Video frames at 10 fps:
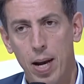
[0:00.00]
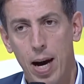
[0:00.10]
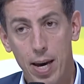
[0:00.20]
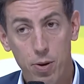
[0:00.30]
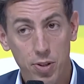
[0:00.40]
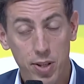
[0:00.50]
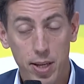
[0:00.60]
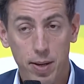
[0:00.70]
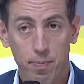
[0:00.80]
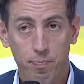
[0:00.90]
are
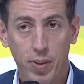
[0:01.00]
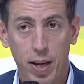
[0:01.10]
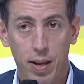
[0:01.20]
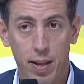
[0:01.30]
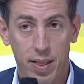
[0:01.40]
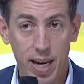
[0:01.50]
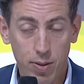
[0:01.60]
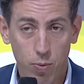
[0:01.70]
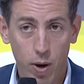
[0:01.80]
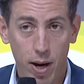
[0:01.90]
using
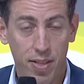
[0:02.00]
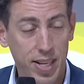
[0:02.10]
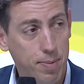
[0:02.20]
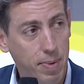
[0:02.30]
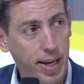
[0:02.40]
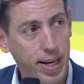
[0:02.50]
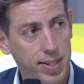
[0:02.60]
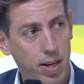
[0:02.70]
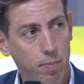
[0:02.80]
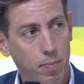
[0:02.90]
that way, this
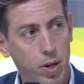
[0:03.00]
mechanism,